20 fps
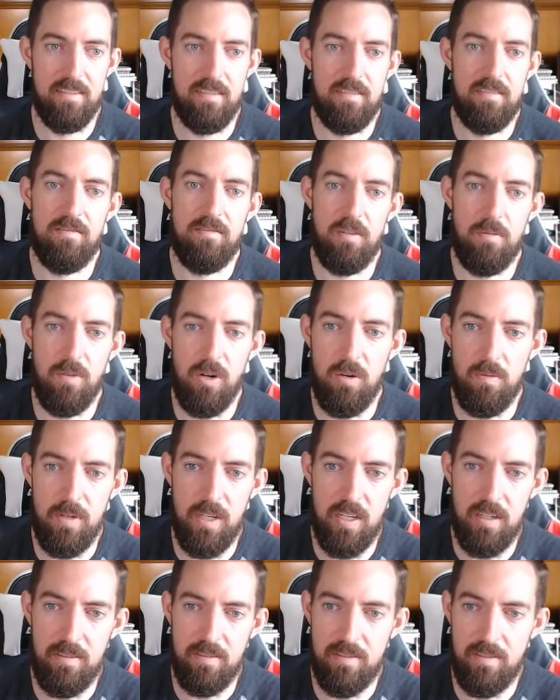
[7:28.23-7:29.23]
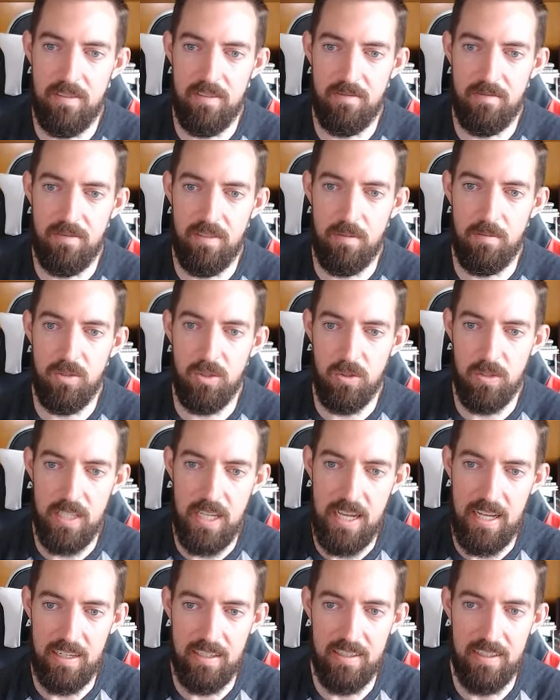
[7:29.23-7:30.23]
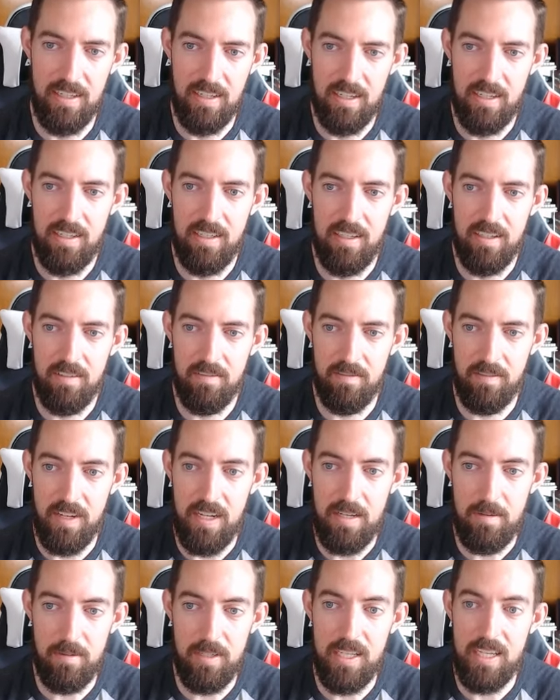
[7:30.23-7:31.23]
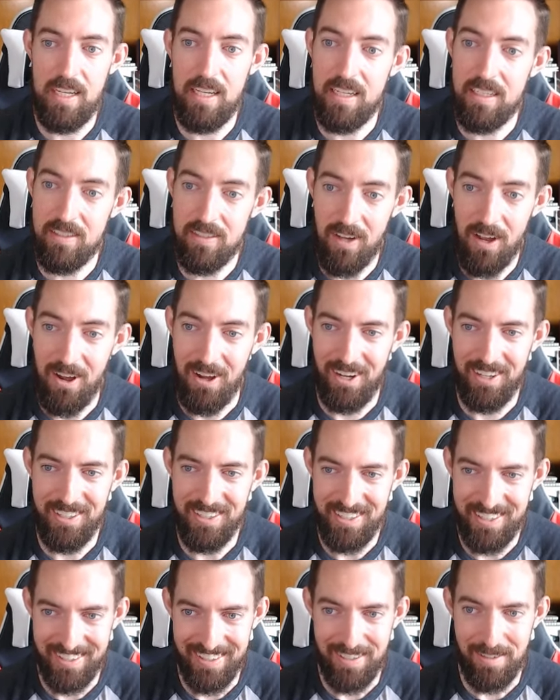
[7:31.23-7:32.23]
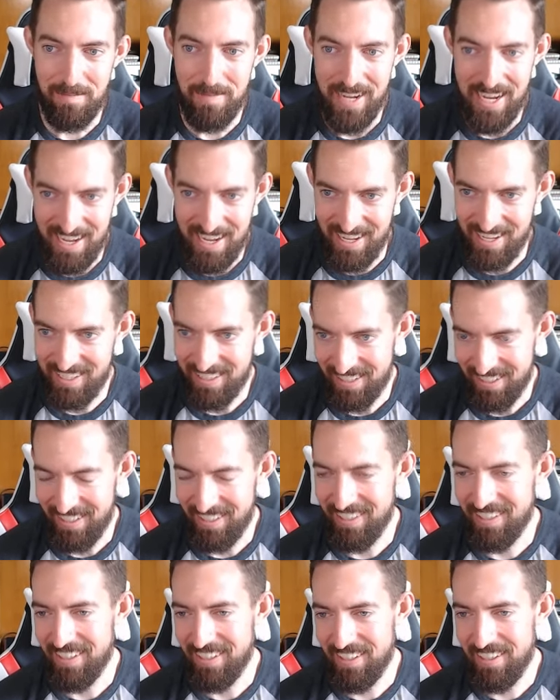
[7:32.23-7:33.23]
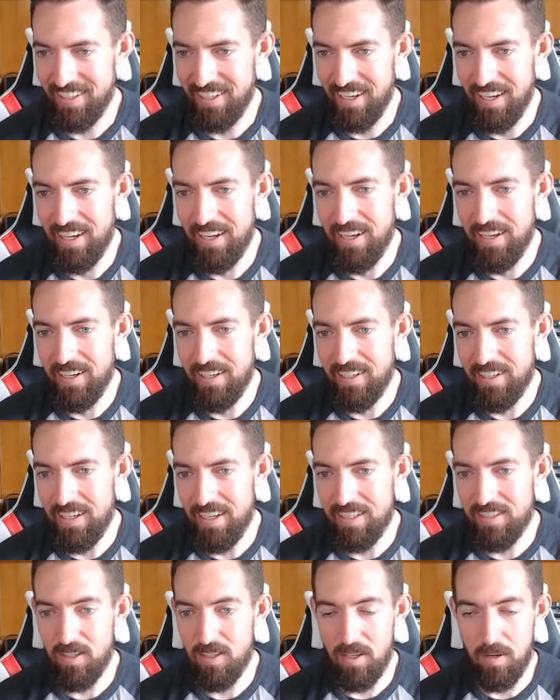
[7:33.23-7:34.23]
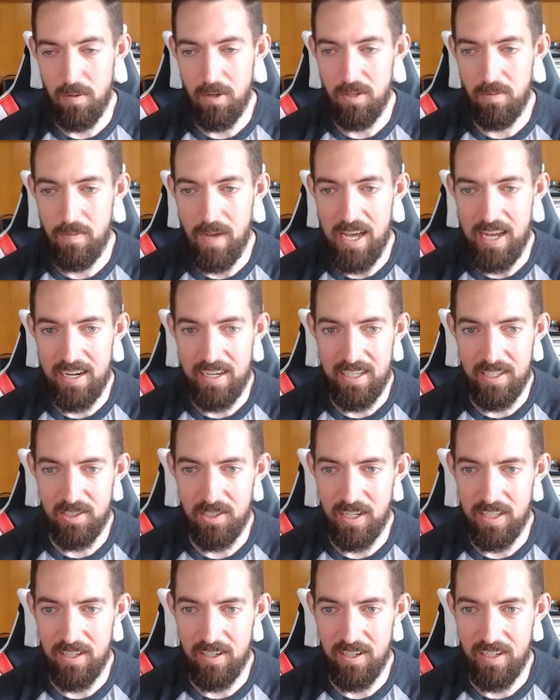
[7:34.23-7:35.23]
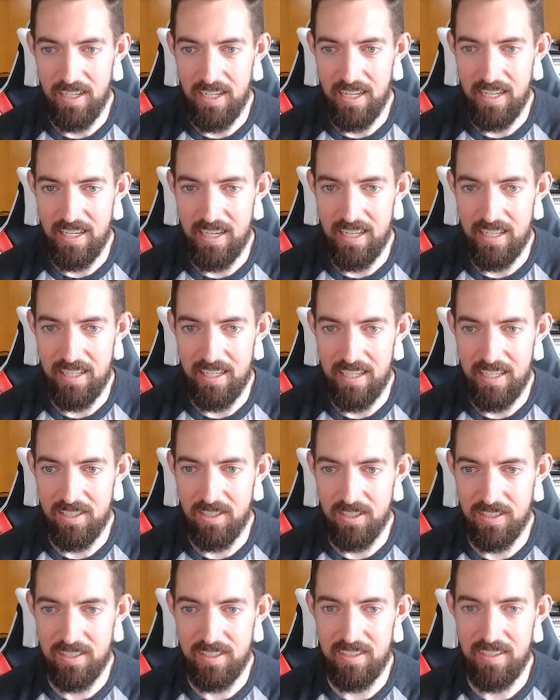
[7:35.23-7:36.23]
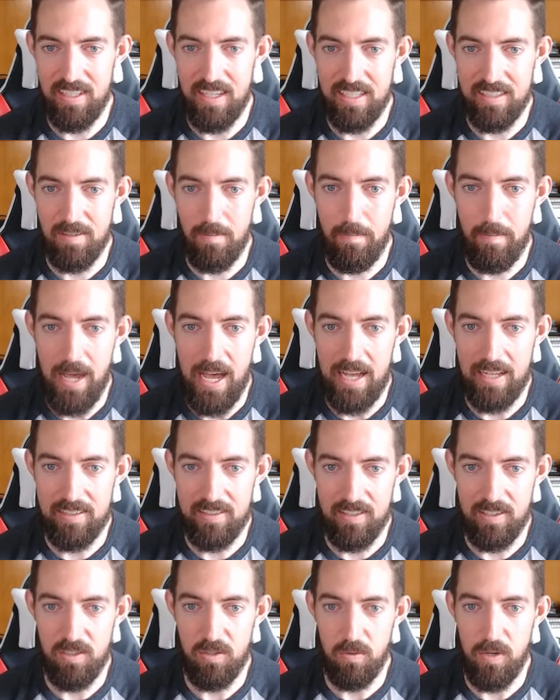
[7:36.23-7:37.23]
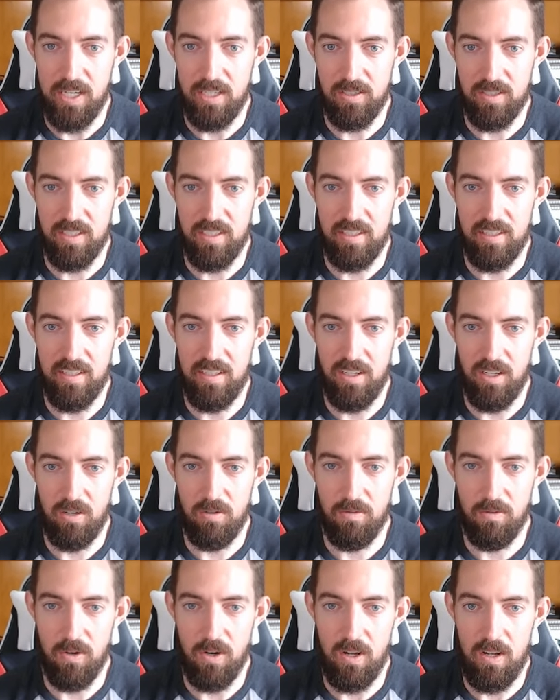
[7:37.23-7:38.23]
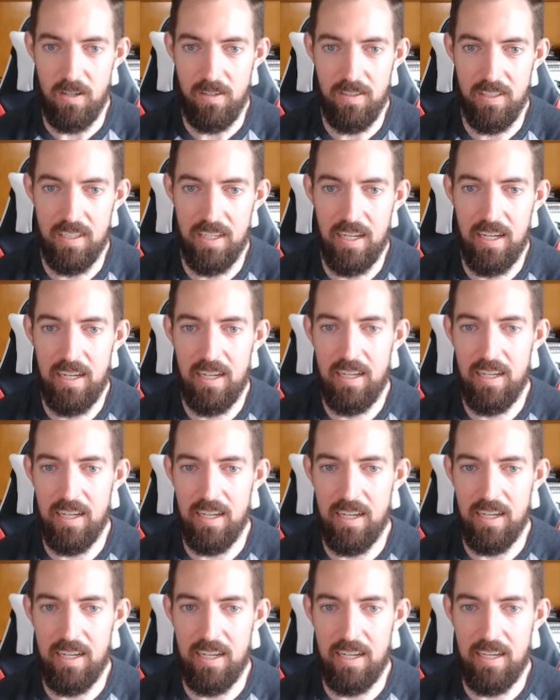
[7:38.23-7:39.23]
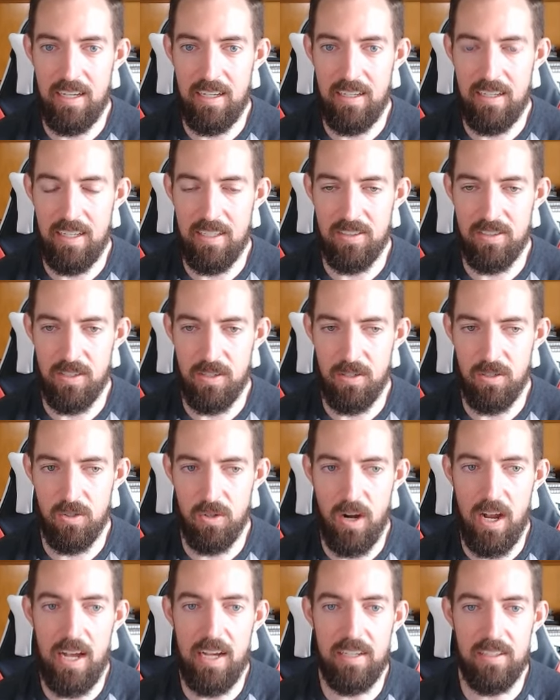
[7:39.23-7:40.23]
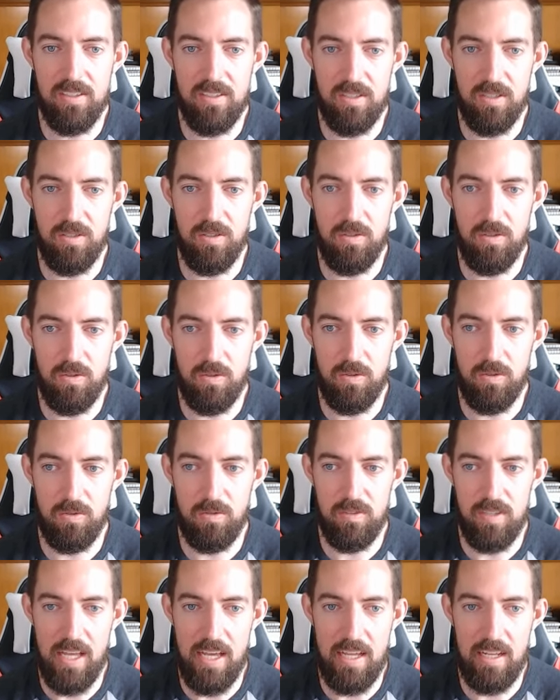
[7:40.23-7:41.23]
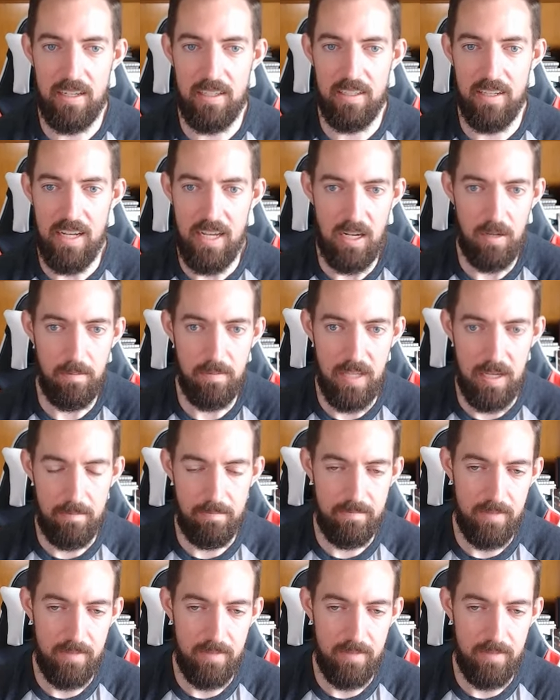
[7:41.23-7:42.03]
from Romeo, and from Juliet, family is also mad. And so they're both mad at each other, and it's a bad situation overall. And so you're trying to then help them.